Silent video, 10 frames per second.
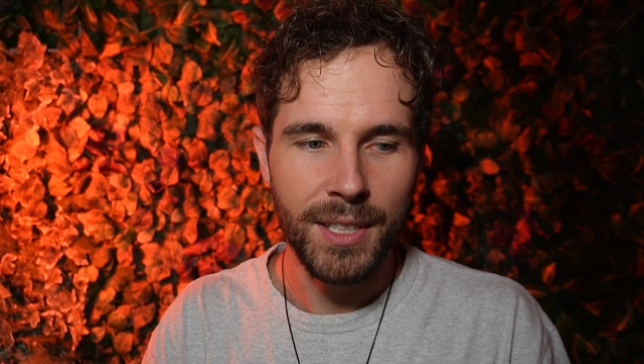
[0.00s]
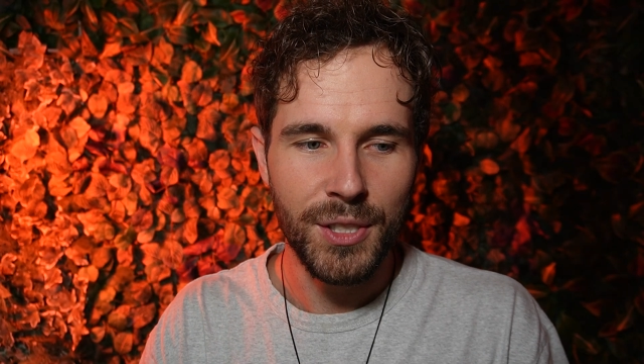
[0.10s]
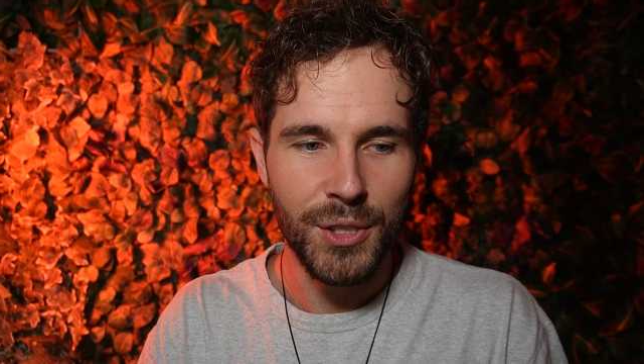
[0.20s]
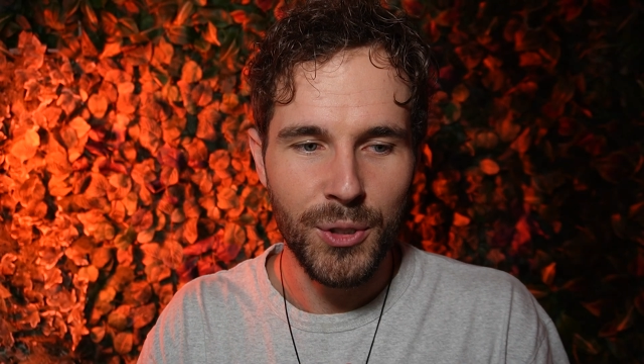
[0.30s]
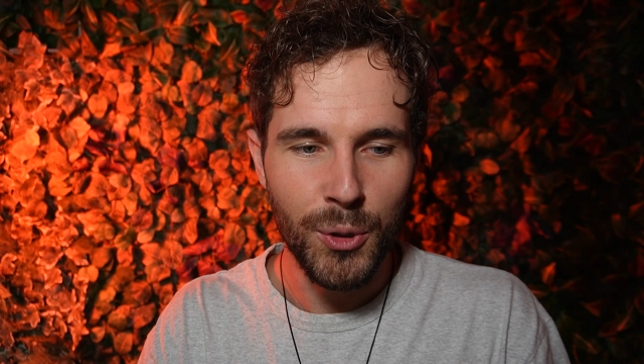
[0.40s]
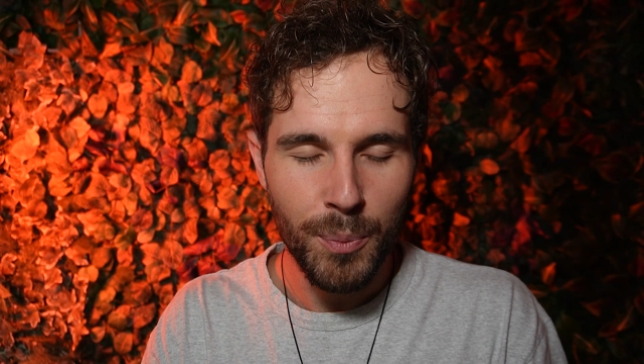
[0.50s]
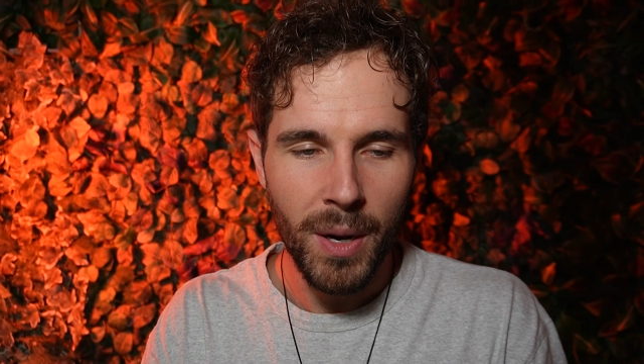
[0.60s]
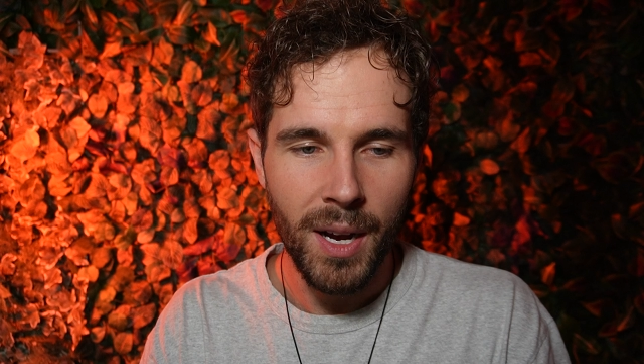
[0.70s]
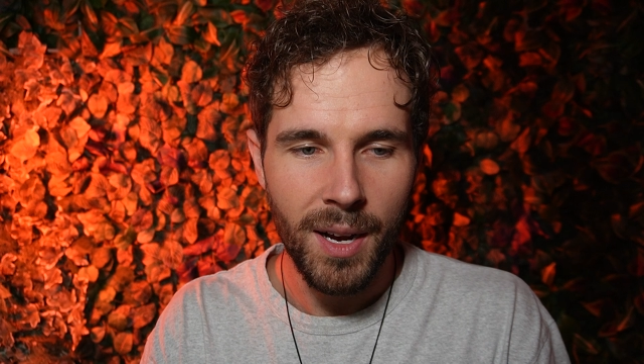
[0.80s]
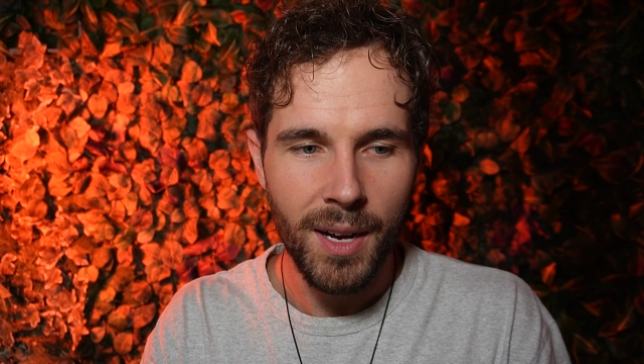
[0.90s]
super
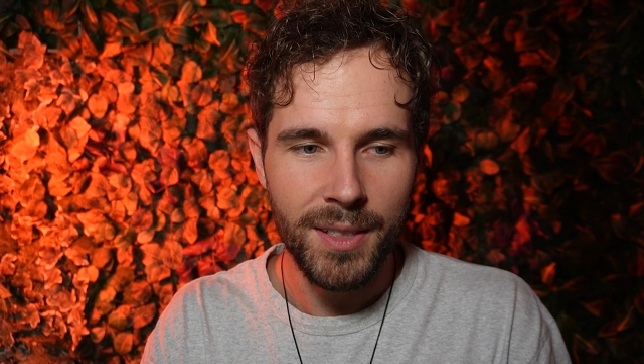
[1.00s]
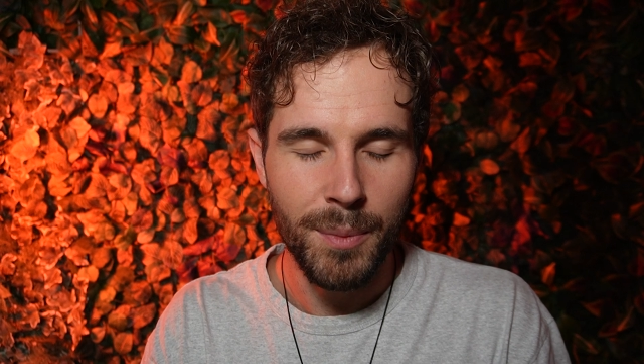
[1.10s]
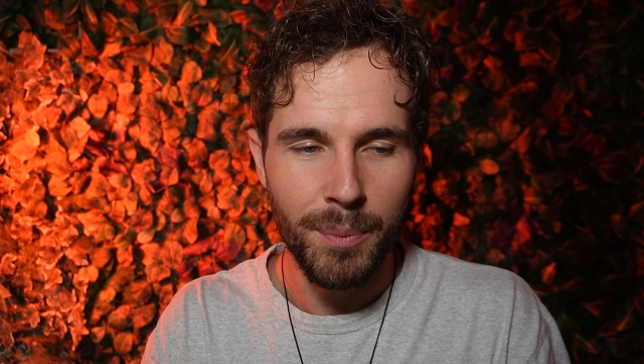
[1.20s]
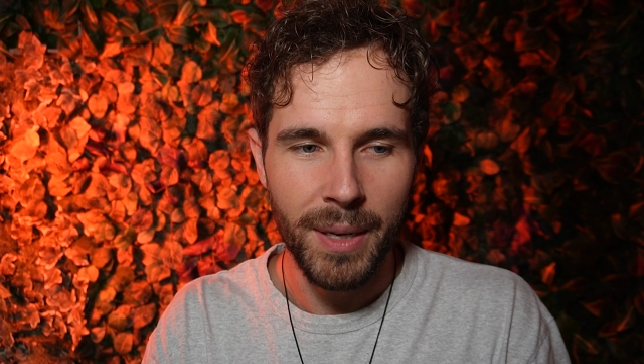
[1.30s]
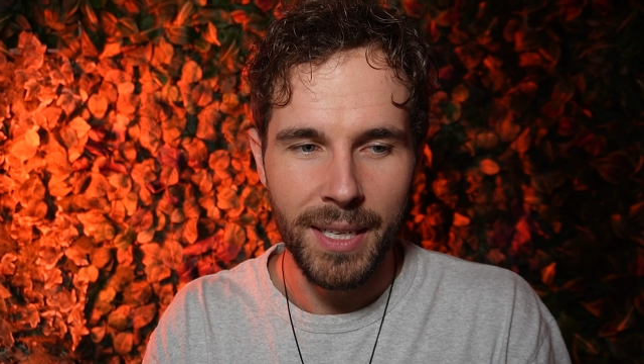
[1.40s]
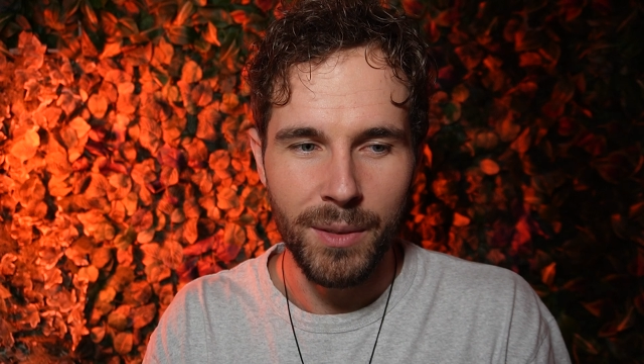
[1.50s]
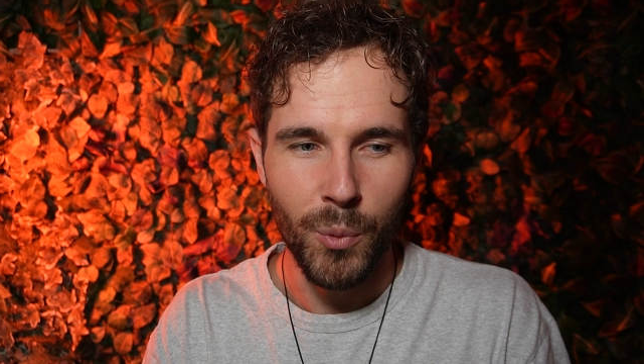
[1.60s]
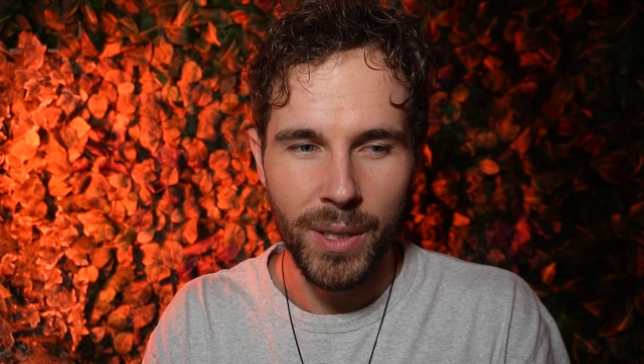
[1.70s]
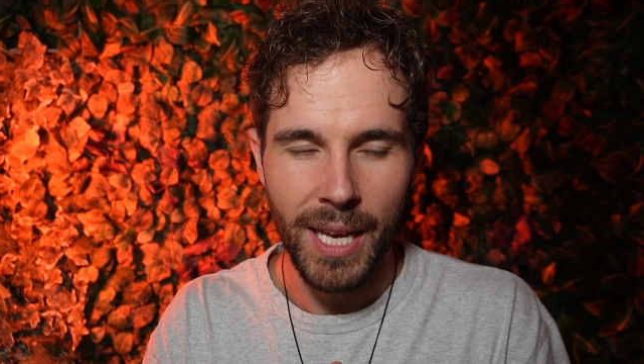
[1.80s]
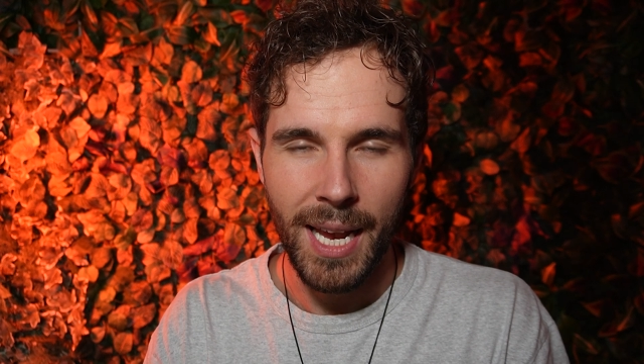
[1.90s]
hard to beat
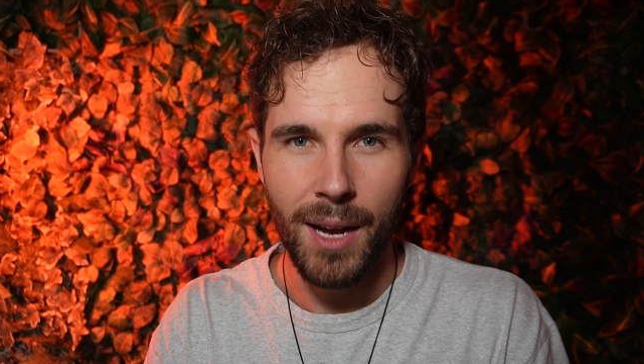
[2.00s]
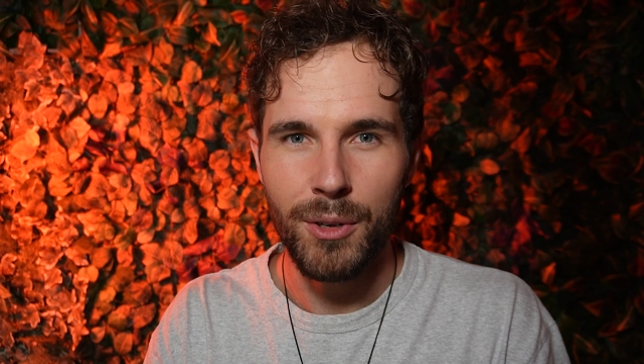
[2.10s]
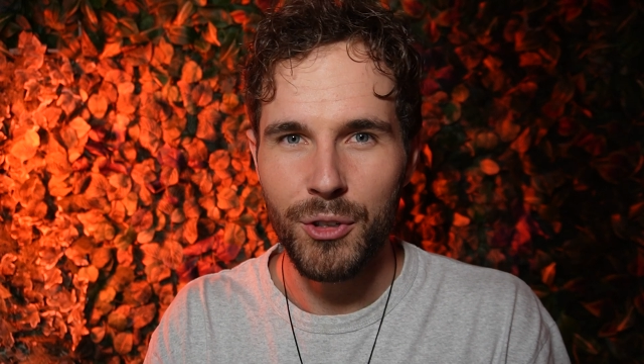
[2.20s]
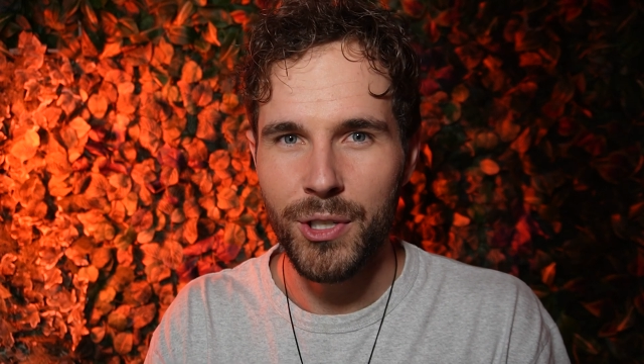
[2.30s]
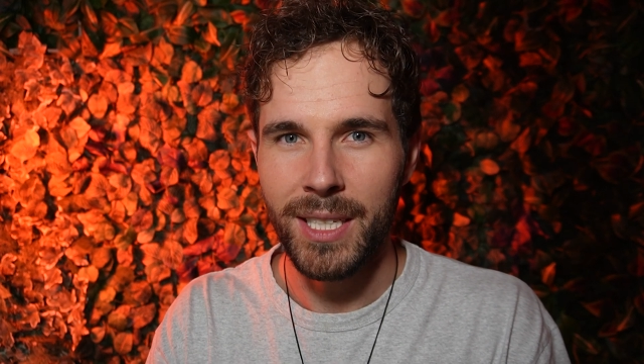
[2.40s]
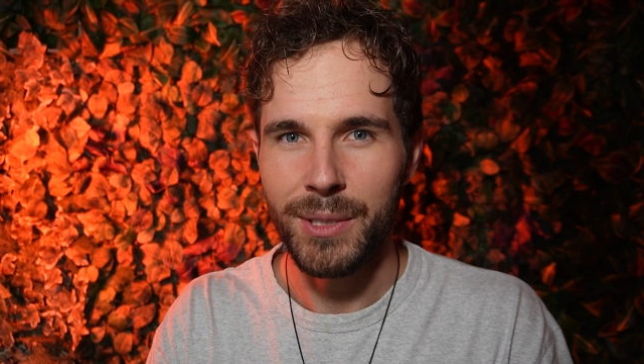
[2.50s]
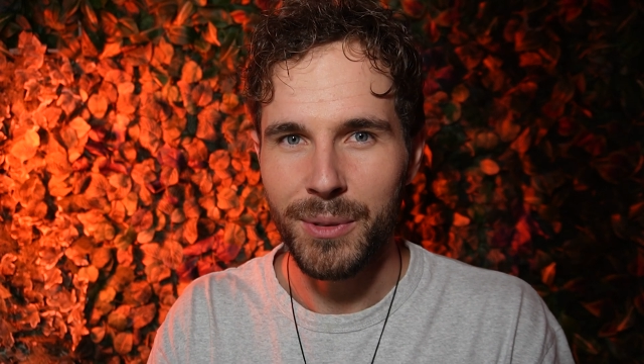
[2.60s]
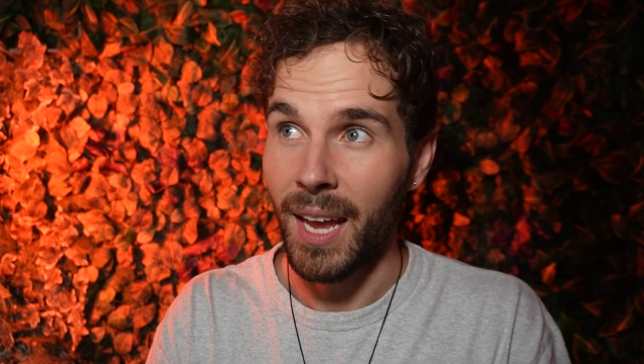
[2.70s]
without a shield,